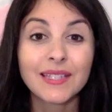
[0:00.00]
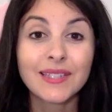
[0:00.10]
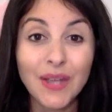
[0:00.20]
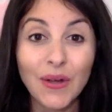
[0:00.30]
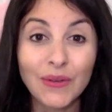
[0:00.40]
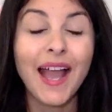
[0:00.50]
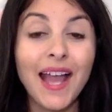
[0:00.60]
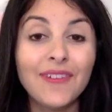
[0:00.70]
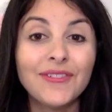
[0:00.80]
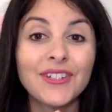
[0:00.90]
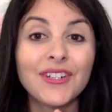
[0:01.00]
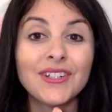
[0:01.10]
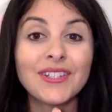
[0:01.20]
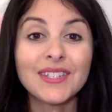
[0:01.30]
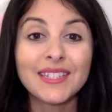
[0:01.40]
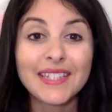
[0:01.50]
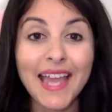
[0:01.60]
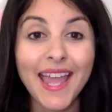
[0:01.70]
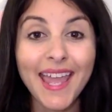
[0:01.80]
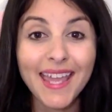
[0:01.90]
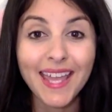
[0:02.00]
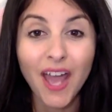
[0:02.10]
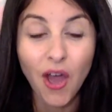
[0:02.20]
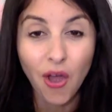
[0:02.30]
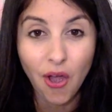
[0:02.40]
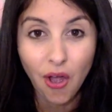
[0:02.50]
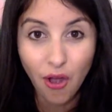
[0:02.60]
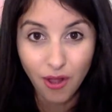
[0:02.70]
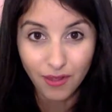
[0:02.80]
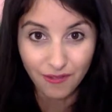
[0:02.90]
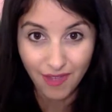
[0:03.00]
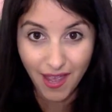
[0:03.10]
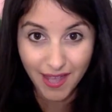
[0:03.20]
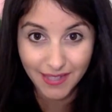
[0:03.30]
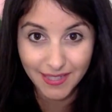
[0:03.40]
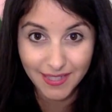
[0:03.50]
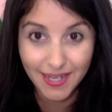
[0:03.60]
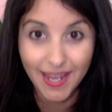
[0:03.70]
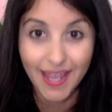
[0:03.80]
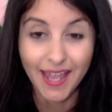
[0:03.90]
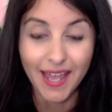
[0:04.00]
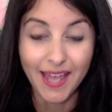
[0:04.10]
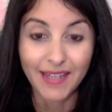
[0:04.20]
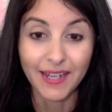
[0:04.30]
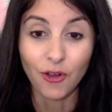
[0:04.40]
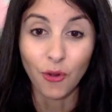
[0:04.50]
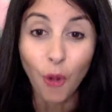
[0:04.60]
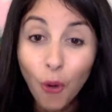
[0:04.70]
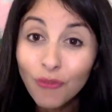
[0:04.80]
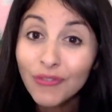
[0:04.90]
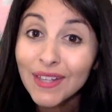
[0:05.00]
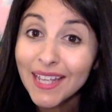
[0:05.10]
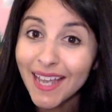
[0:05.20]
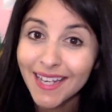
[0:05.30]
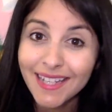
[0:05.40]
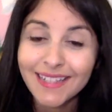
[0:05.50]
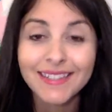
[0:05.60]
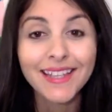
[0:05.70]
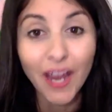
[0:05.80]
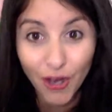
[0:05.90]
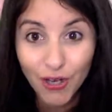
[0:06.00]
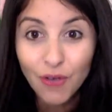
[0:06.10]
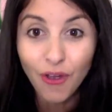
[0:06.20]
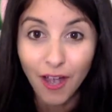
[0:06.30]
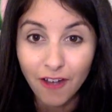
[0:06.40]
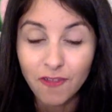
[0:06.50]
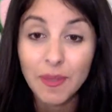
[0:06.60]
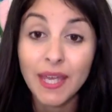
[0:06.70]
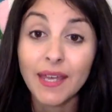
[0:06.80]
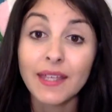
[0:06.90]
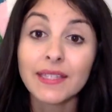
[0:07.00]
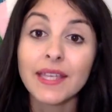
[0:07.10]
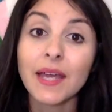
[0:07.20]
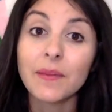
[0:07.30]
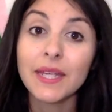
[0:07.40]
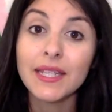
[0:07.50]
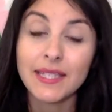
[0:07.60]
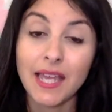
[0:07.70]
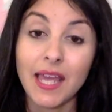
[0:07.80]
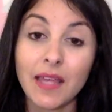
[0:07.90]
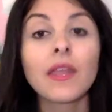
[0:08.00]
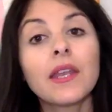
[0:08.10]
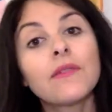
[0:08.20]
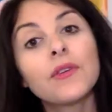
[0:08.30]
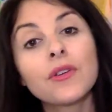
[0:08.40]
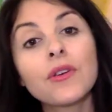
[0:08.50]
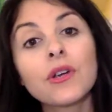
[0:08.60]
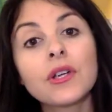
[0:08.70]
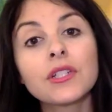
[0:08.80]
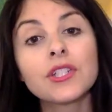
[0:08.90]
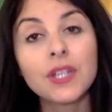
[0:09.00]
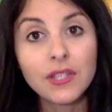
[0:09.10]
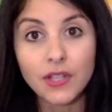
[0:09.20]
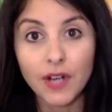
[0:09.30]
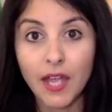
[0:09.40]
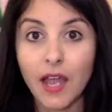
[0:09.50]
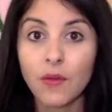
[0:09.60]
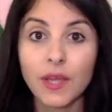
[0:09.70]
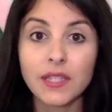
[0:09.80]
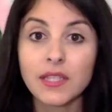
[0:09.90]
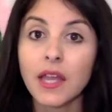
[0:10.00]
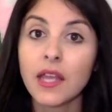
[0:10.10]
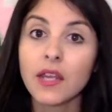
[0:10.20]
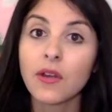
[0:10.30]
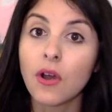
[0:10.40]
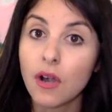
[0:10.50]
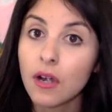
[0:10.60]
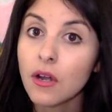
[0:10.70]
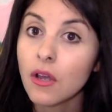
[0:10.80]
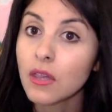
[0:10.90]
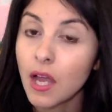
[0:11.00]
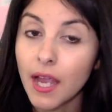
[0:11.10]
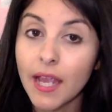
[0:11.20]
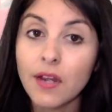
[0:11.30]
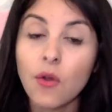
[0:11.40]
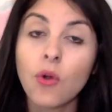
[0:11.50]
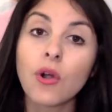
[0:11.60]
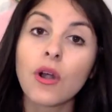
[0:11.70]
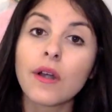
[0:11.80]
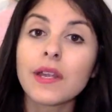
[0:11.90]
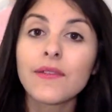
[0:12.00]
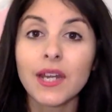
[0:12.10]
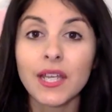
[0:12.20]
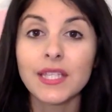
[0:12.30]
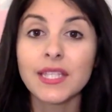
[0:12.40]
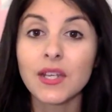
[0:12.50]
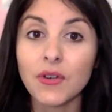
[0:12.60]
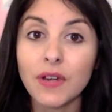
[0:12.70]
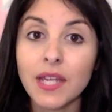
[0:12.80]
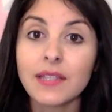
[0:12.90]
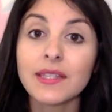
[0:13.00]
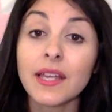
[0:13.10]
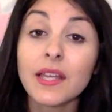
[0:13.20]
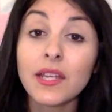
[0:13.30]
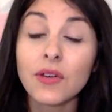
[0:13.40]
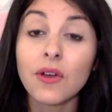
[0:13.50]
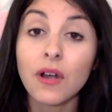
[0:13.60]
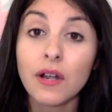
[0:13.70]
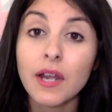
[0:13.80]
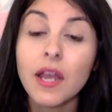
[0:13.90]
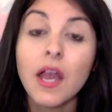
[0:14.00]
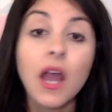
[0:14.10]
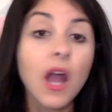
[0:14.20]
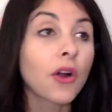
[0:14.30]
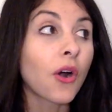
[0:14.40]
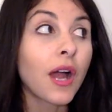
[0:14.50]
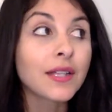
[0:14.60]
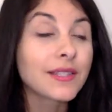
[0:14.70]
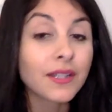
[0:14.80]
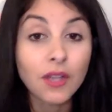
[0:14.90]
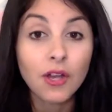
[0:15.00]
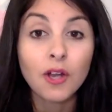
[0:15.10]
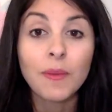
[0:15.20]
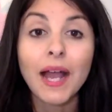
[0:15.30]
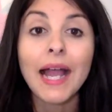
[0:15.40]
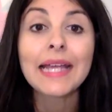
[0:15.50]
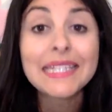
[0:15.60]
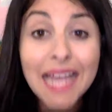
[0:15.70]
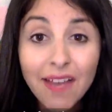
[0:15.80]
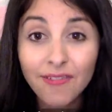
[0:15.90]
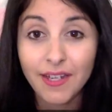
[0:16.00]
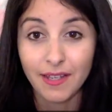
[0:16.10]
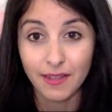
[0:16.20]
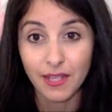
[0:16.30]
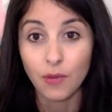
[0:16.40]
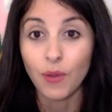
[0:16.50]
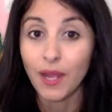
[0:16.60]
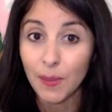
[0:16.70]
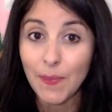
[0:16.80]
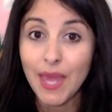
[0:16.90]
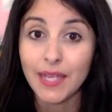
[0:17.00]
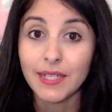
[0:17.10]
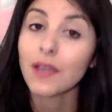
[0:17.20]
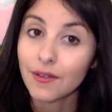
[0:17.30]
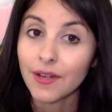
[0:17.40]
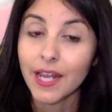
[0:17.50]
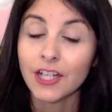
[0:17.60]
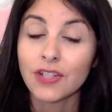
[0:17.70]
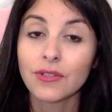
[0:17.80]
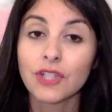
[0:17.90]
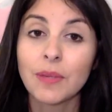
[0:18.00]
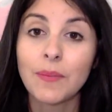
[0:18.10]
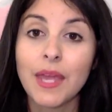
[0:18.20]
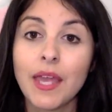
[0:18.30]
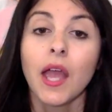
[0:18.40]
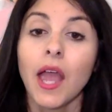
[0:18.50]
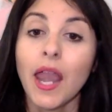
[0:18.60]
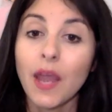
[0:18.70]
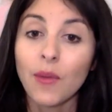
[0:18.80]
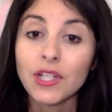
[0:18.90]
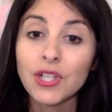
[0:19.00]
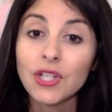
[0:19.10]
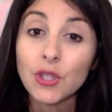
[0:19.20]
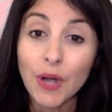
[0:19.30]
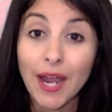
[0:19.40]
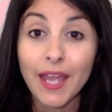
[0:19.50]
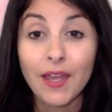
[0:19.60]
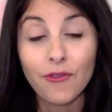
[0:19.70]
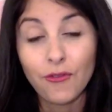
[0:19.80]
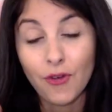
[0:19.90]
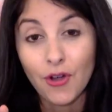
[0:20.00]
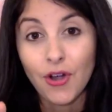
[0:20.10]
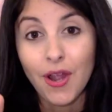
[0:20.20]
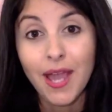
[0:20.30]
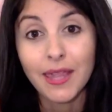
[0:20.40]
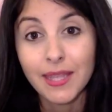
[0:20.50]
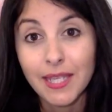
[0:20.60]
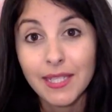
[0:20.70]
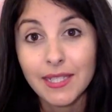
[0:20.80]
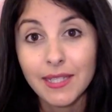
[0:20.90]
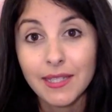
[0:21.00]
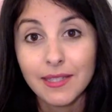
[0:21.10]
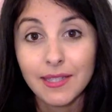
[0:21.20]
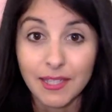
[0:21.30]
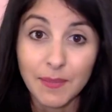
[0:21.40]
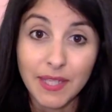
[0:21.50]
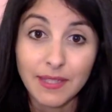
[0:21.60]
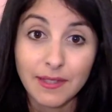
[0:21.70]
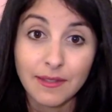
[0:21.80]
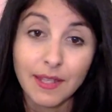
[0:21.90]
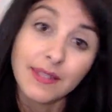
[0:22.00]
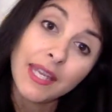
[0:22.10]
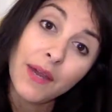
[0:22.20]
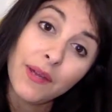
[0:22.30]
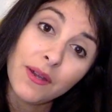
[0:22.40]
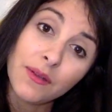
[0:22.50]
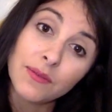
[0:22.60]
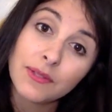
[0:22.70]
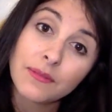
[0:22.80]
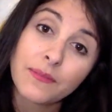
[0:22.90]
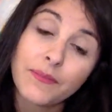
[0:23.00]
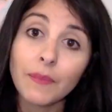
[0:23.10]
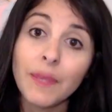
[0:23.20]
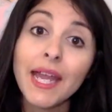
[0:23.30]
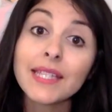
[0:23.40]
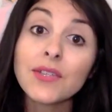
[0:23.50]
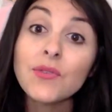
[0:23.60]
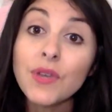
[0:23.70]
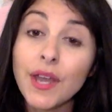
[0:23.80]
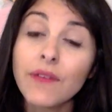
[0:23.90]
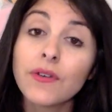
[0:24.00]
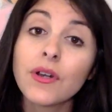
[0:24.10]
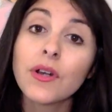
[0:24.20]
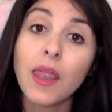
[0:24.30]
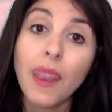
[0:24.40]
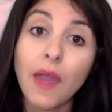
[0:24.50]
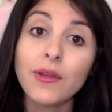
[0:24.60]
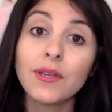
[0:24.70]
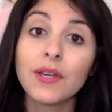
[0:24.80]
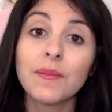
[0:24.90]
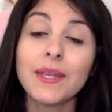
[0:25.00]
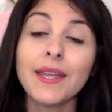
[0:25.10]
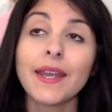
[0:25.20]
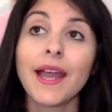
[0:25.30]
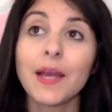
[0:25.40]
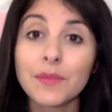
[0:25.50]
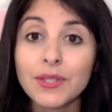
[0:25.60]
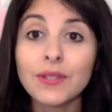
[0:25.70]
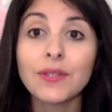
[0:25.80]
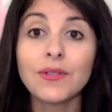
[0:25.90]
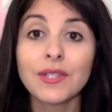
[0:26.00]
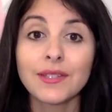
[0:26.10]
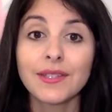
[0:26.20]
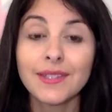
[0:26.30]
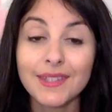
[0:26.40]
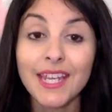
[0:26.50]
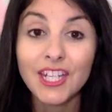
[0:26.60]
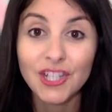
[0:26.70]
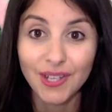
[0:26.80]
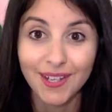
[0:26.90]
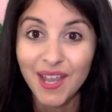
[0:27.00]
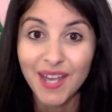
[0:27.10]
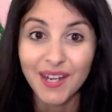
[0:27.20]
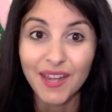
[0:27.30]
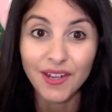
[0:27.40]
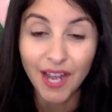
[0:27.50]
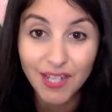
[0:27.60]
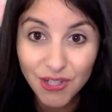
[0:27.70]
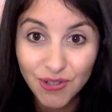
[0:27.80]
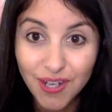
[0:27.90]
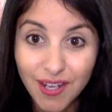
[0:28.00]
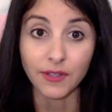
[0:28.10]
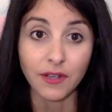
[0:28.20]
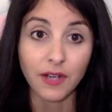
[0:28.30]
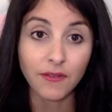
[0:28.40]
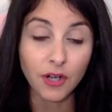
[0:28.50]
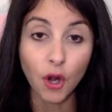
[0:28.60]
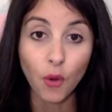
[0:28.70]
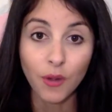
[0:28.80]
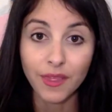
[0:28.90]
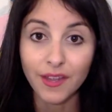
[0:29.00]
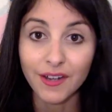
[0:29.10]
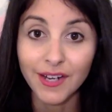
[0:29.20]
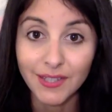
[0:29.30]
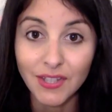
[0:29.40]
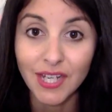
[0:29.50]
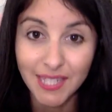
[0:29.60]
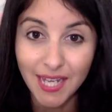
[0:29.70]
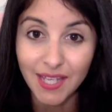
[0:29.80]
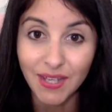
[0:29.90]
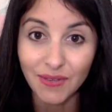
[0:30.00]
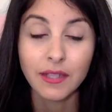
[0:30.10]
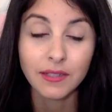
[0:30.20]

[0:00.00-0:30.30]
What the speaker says: So after saying all of that, and hopefully I didn't scare you off, because I'm gonna say that if you're just starting out with selling your art online, or are even considering selling your art across the globe, I definitely recommend international shipping, and I want you to try it for at least 6 months and see how it goes. Because you never know, you could be an absolute sensation in another country. So you never know where the internet's going to take you.